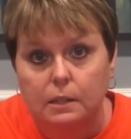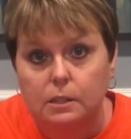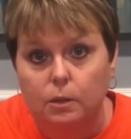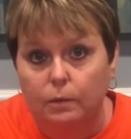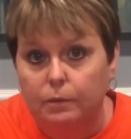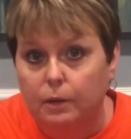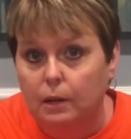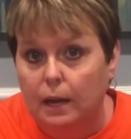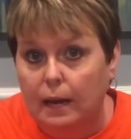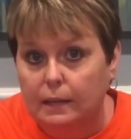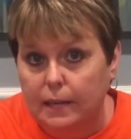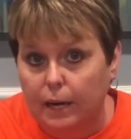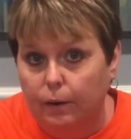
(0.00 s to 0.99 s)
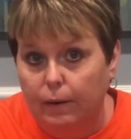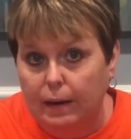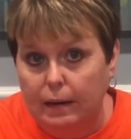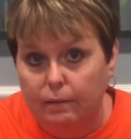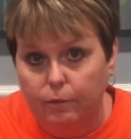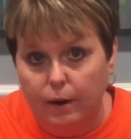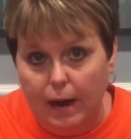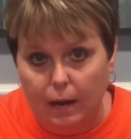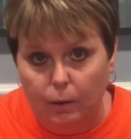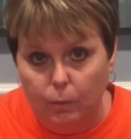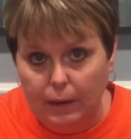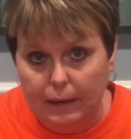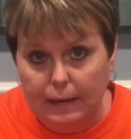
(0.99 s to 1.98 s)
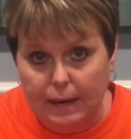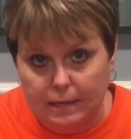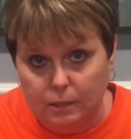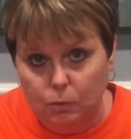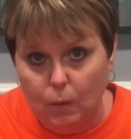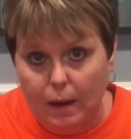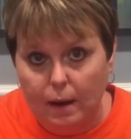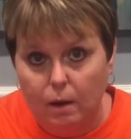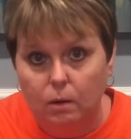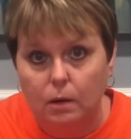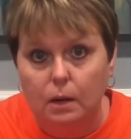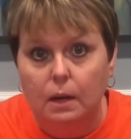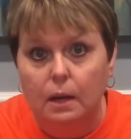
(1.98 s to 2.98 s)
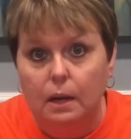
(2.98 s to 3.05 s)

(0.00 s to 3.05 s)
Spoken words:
So if you like decorating for Halloween as well,